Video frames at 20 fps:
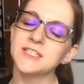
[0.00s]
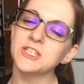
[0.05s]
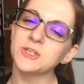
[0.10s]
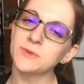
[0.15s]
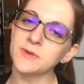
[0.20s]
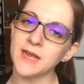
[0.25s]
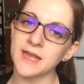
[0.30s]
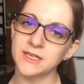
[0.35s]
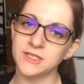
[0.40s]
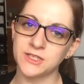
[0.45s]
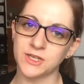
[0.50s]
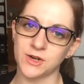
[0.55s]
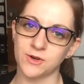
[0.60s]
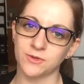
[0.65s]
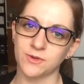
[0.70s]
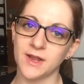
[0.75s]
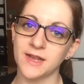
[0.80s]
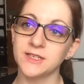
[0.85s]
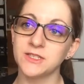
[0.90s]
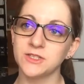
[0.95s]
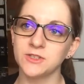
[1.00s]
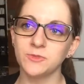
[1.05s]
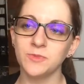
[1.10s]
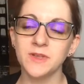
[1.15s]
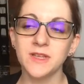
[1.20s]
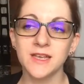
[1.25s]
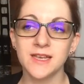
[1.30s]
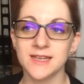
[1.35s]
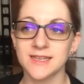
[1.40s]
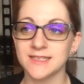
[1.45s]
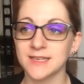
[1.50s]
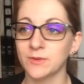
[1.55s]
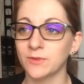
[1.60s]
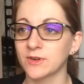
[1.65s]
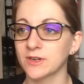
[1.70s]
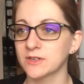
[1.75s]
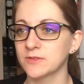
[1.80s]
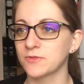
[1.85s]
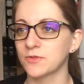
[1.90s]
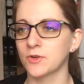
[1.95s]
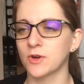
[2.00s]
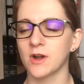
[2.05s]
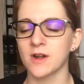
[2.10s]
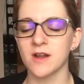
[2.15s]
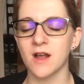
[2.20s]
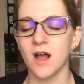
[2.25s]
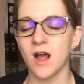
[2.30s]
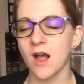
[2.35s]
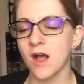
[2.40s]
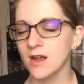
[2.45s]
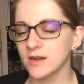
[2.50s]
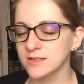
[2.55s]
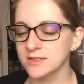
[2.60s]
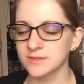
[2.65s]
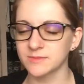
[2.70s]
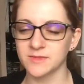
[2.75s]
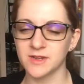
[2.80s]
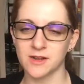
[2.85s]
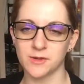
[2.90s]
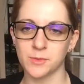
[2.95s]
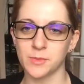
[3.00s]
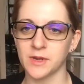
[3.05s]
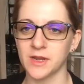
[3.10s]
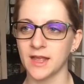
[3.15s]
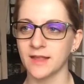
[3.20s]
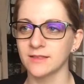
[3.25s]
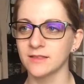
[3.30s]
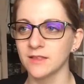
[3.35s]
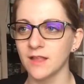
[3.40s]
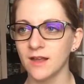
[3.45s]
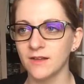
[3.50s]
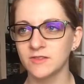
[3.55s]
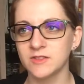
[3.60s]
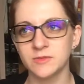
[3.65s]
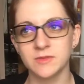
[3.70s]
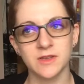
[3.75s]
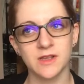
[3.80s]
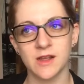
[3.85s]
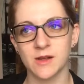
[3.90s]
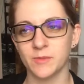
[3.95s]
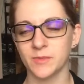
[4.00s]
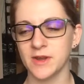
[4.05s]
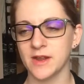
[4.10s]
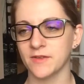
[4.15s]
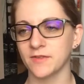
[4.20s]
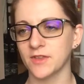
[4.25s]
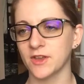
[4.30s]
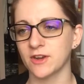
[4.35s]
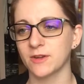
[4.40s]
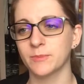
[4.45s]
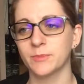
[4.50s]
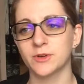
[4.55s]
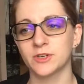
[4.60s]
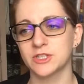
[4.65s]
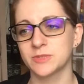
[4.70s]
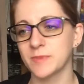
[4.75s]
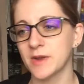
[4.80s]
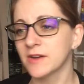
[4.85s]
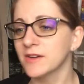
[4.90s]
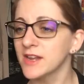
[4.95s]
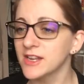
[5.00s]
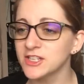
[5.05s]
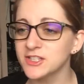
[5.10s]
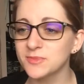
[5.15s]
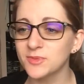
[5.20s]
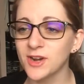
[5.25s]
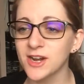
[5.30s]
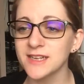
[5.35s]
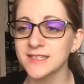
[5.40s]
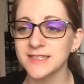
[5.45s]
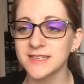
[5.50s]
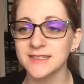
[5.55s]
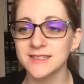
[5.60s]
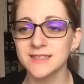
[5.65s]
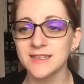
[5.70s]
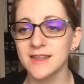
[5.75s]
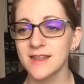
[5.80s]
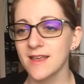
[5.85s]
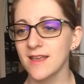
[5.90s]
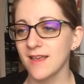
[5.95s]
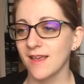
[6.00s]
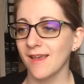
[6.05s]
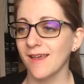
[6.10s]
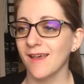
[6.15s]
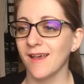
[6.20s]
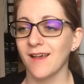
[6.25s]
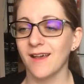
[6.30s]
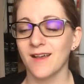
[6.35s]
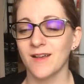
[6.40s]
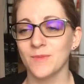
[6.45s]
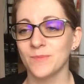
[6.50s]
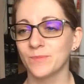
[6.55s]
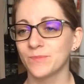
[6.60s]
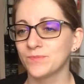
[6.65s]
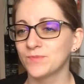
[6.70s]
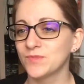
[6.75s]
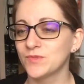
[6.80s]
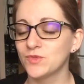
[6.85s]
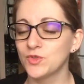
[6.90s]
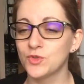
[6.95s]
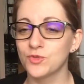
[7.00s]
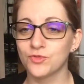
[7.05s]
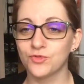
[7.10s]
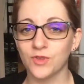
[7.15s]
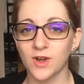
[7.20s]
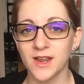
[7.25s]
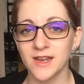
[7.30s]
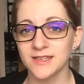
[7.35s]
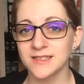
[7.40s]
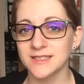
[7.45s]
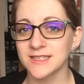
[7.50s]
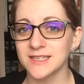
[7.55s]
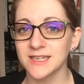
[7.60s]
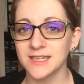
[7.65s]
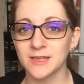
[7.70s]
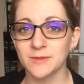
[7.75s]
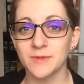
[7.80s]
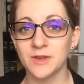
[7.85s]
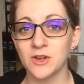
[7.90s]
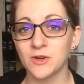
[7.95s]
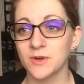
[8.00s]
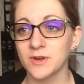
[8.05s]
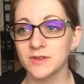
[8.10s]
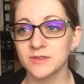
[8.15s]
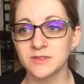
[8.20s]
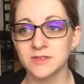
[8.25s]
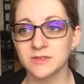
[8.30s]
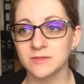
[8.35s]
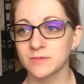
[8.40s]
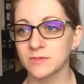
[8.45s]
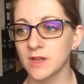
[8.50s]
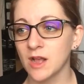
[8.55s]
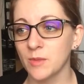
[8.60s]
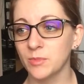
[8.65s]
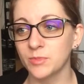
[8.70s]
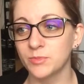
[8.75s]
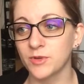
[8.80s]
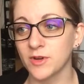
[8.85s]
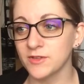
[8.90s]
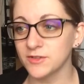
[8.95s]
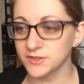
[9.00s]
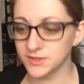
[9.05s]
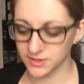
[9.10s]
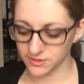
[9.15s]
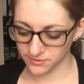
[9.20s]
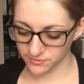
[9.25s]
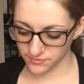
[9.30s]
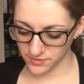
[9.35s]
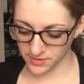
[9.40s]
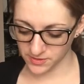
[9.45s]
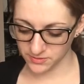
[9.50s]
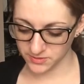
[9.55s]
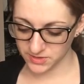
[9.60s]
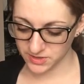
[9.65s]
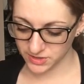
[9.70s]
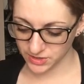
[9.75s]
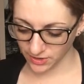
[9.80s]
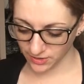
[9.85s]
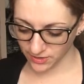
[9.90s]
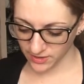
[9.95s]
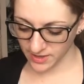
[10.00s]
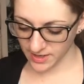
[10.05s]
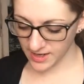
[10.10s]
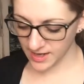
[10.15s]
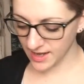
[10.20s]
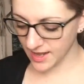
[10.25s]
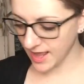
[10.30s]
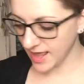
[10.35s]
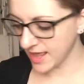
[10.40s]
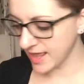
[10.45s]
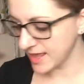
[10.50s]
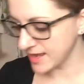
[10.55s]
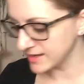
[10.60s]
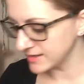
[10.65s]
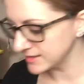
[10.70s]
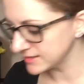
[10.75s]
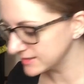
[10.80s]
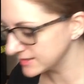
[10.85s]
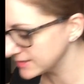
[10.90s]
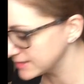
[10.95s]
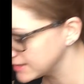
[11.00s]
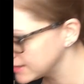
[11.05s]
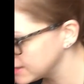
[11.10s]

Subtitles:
I do and I don't. I do because I worked for an awesome company. I loved the company out there, Birch Mountain Enterprises. Great team, you know, it was a couple brothers and their friend who started it, and